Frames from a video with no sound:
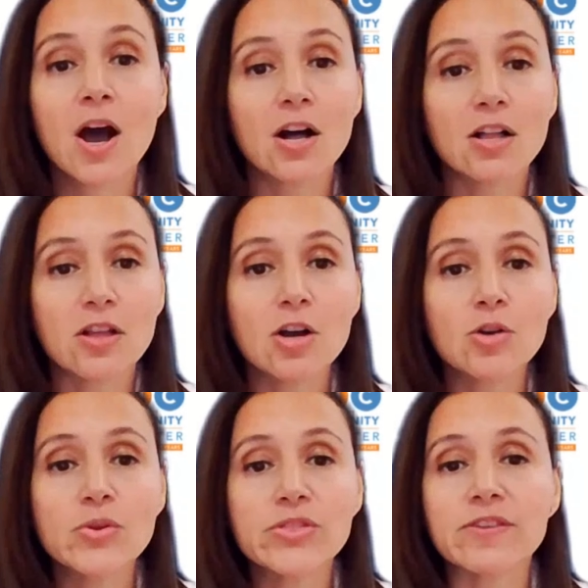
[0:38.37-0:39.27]
along
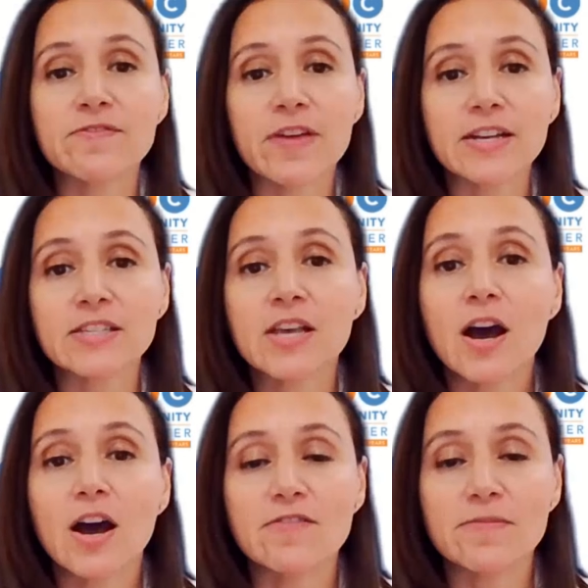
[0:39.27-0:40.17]
with the effects
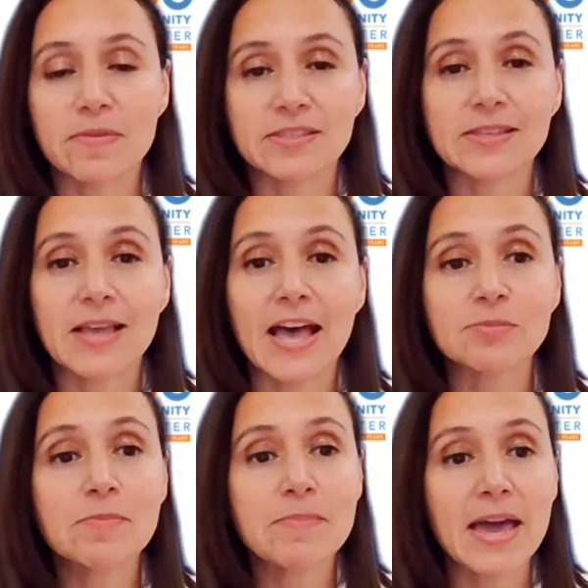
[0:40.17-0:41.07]
of
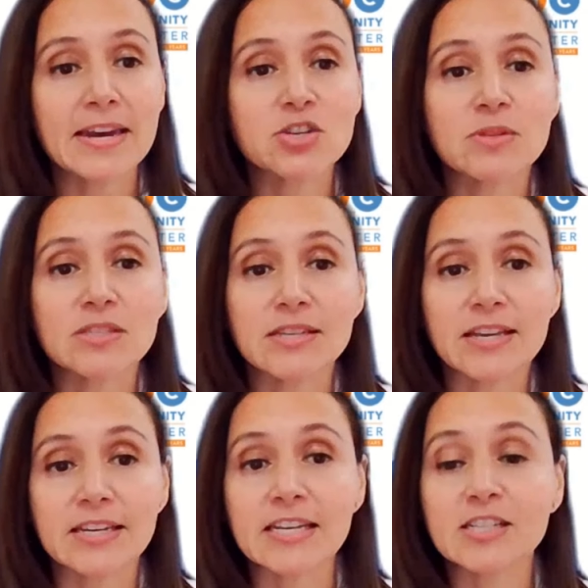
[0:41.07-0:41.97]
asthma management
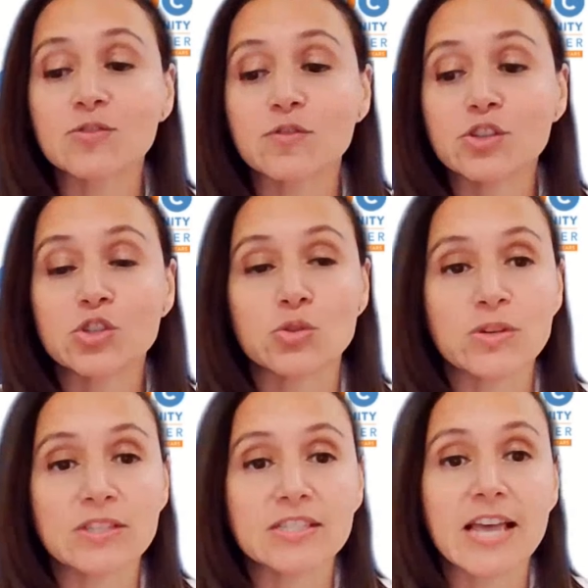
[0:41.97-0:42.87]
techniques for
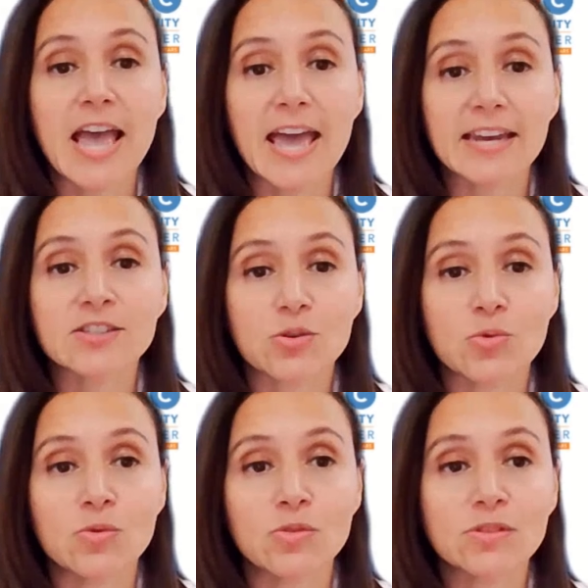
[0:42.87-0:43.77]
students and
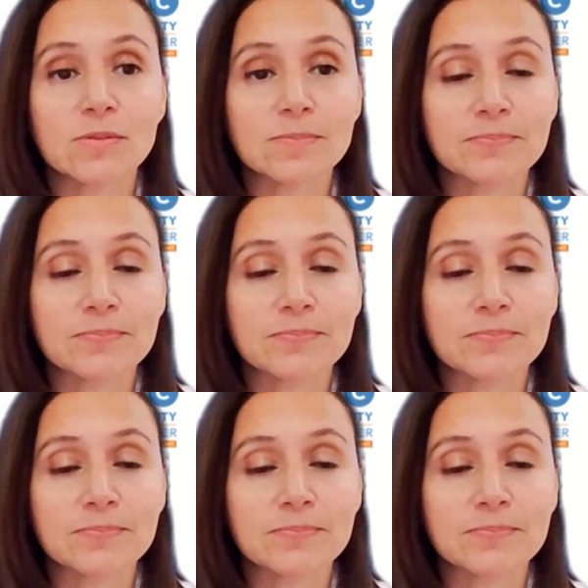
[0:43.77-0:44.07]
schools.